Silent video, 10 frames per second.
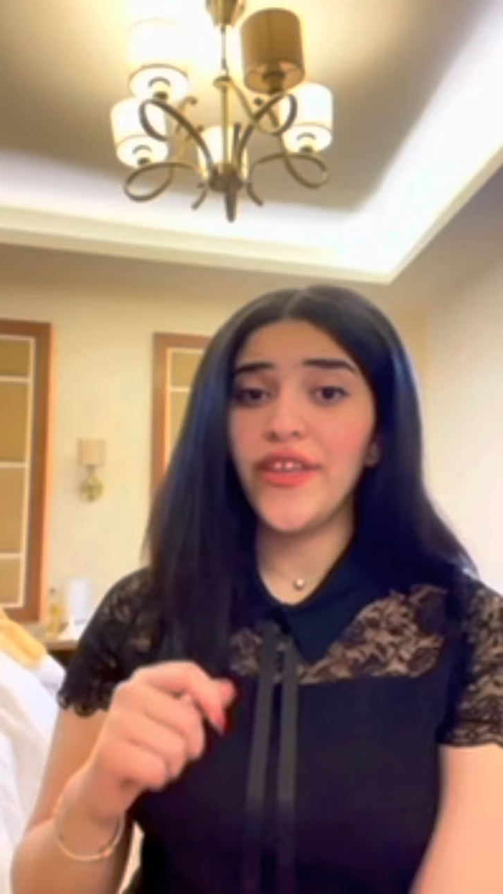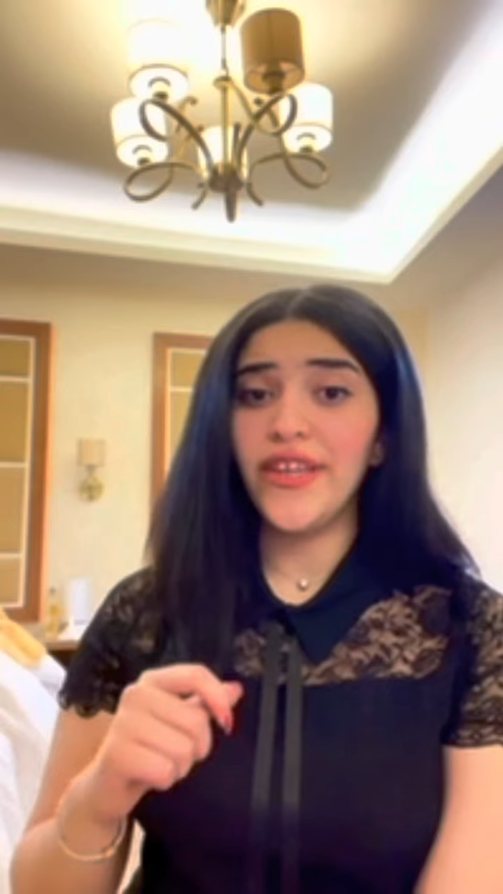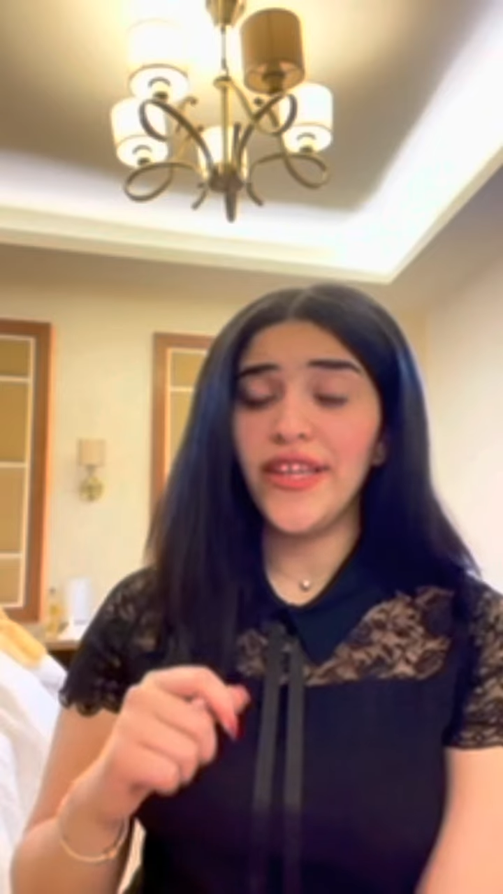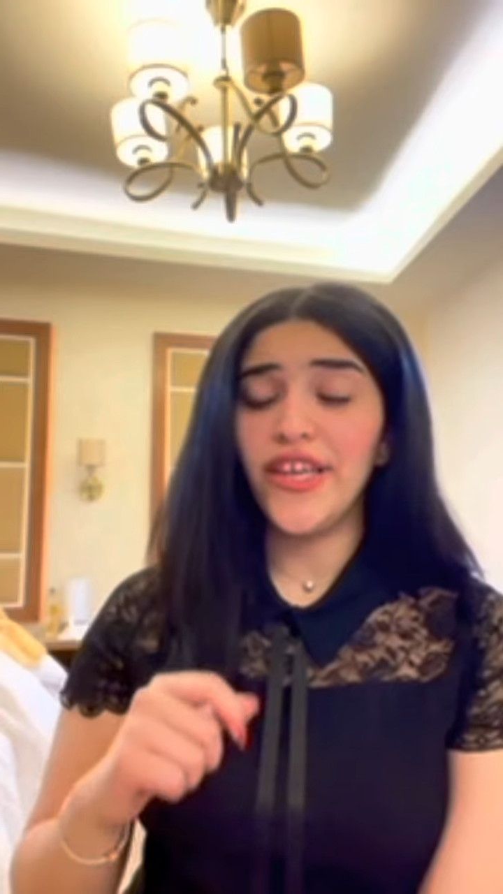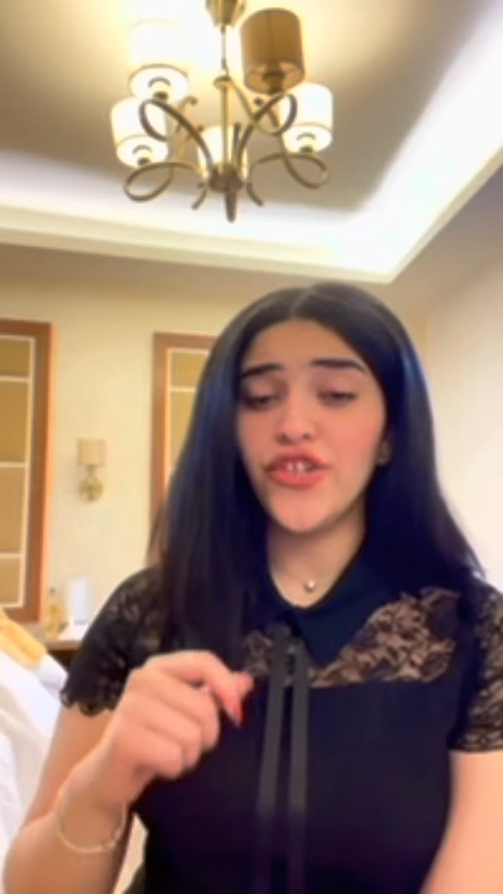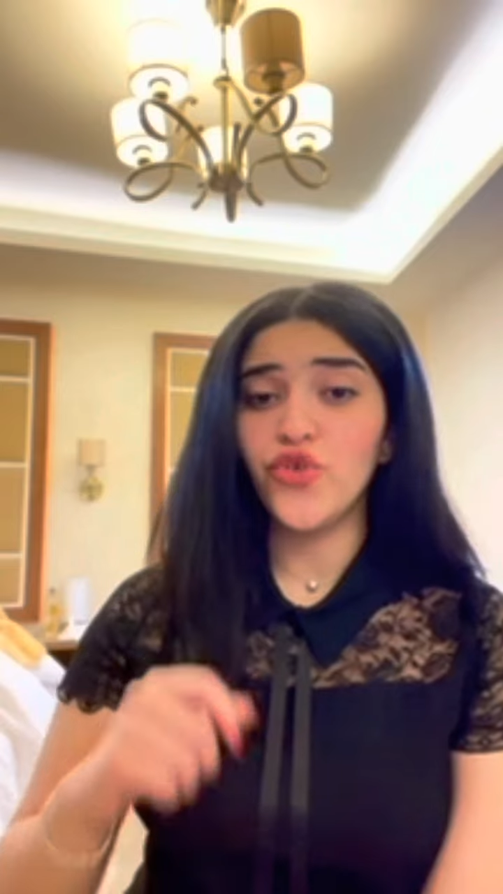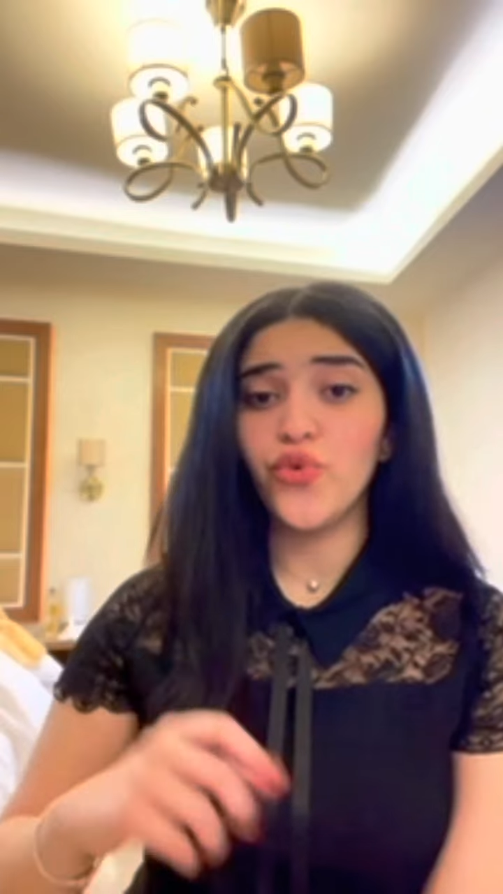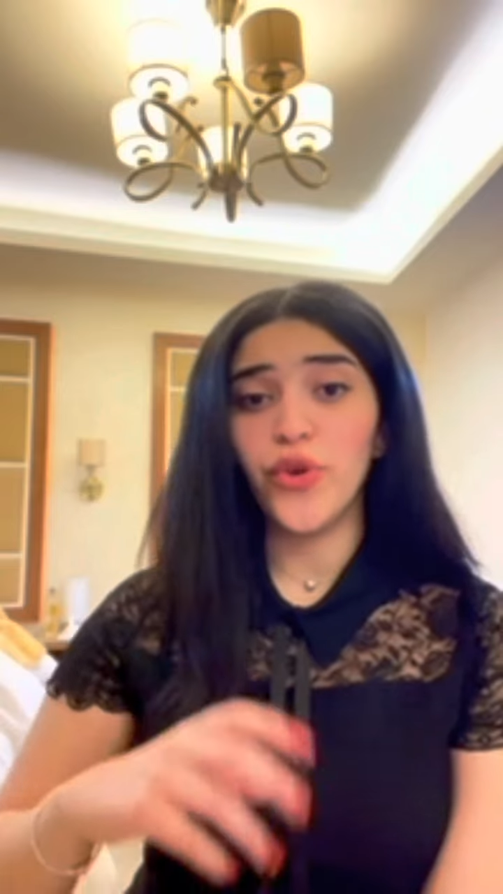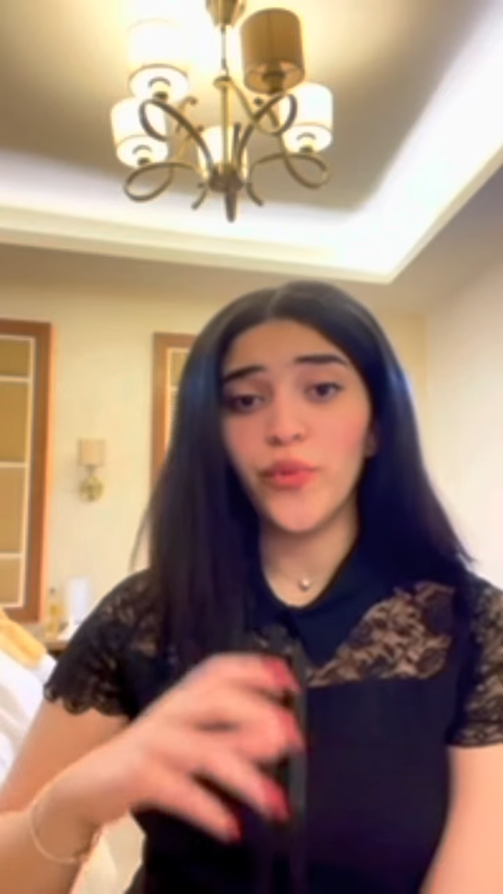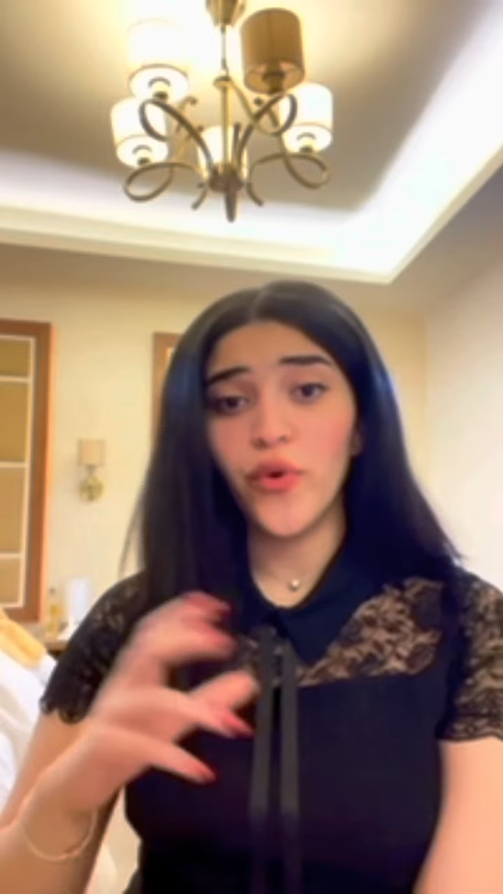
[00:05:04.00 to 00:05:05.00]
need to
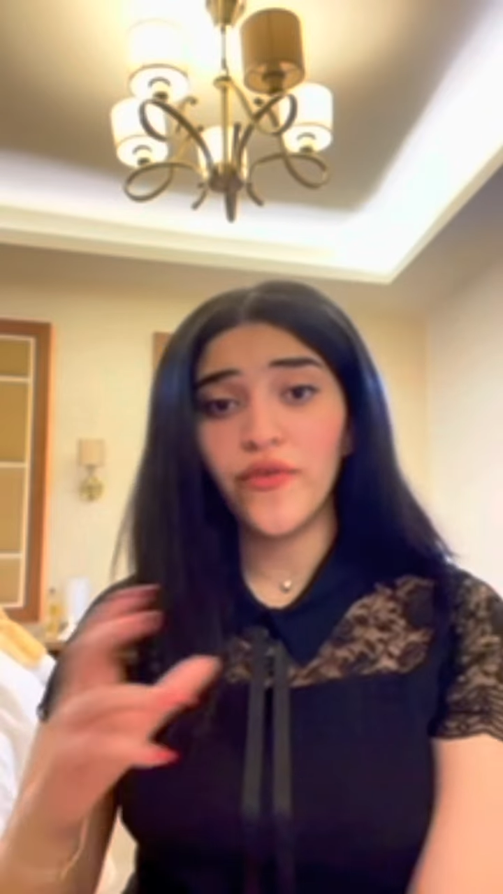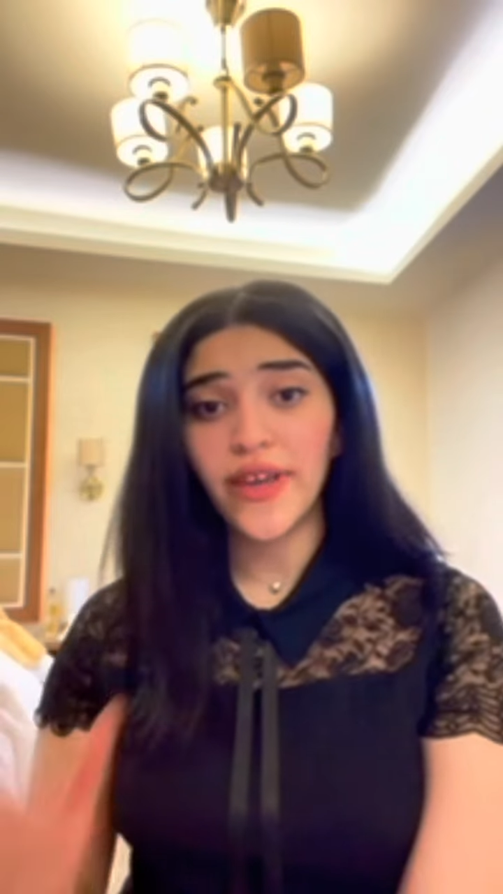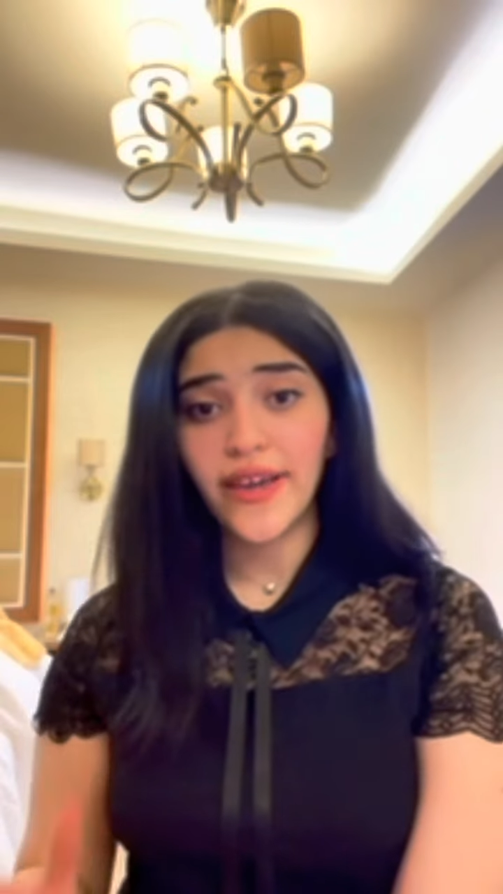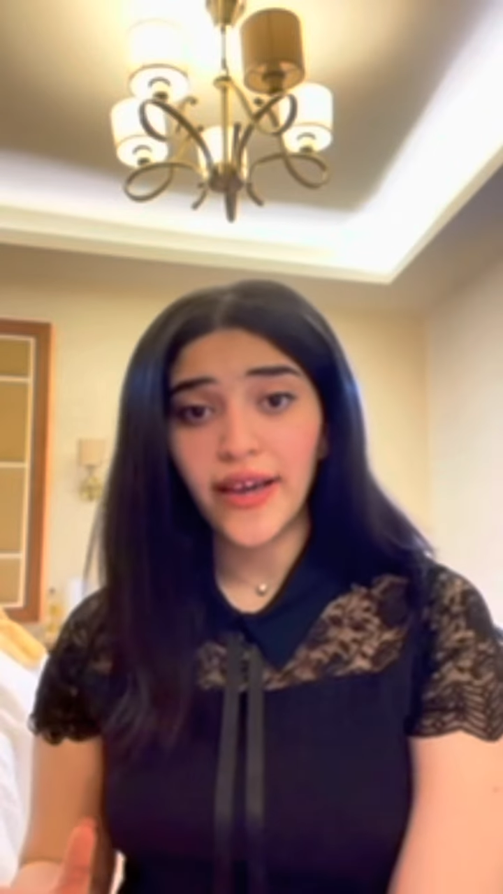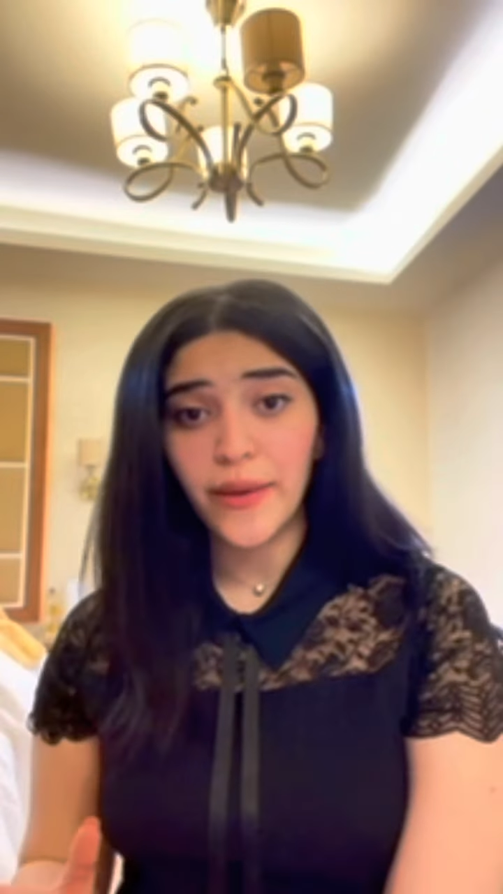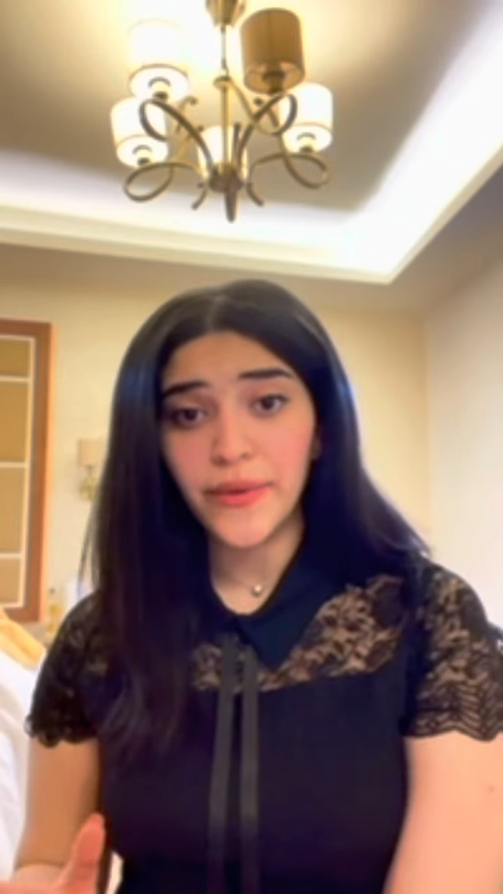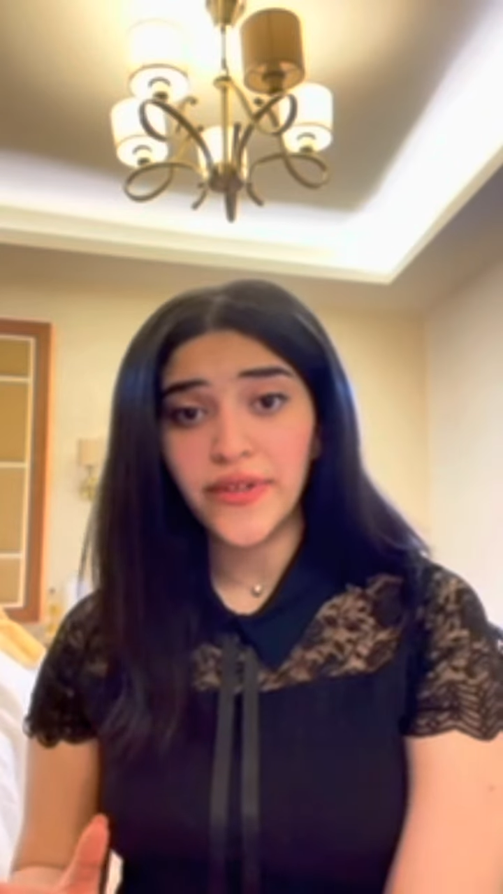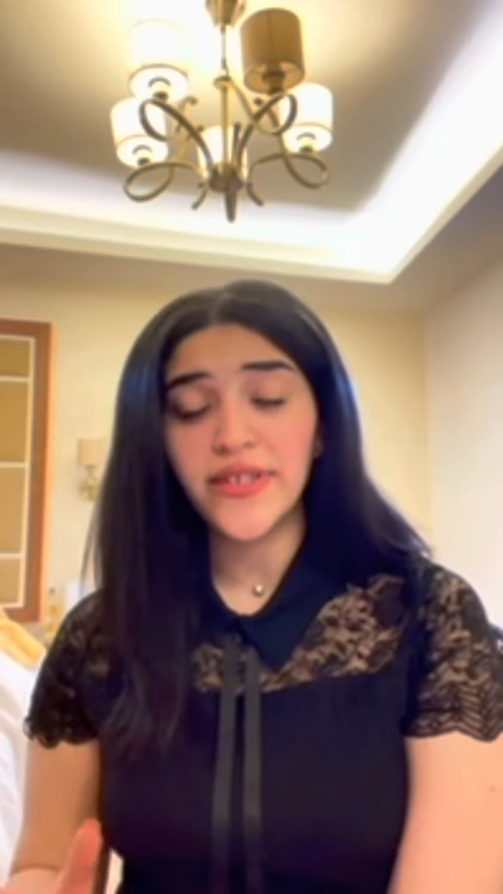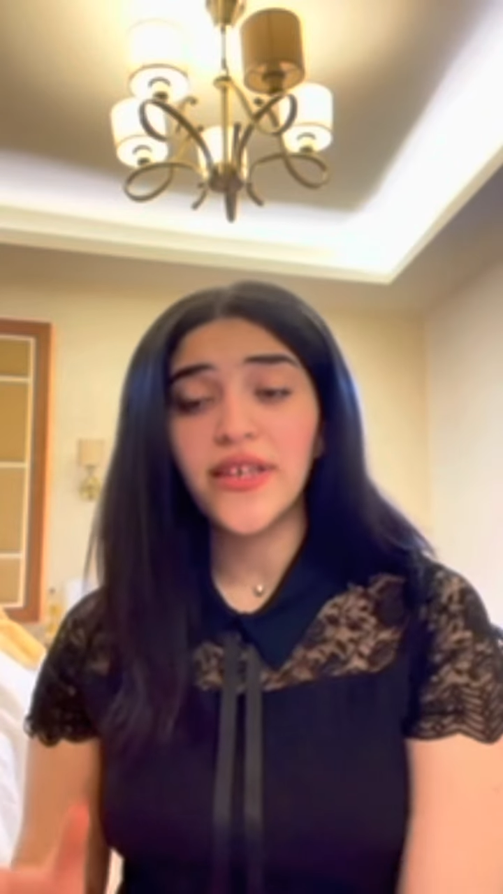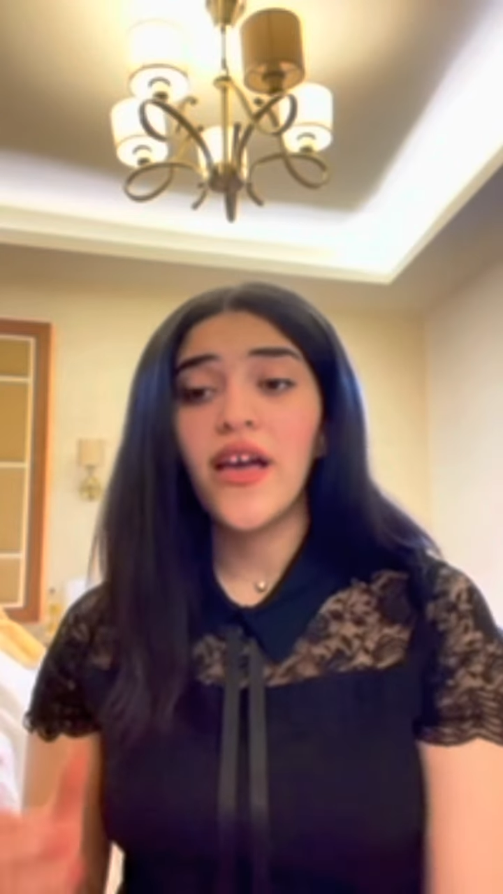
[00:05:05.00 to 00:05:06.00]
remove the
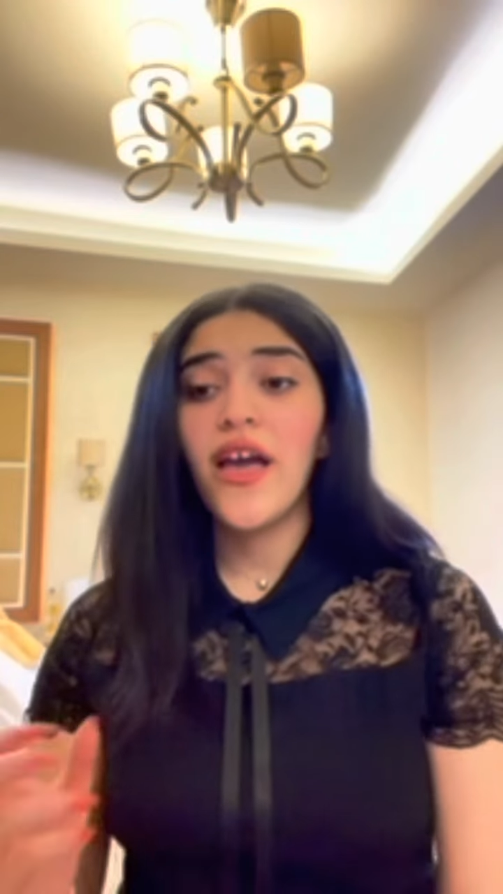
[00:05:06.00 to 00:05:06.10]
cables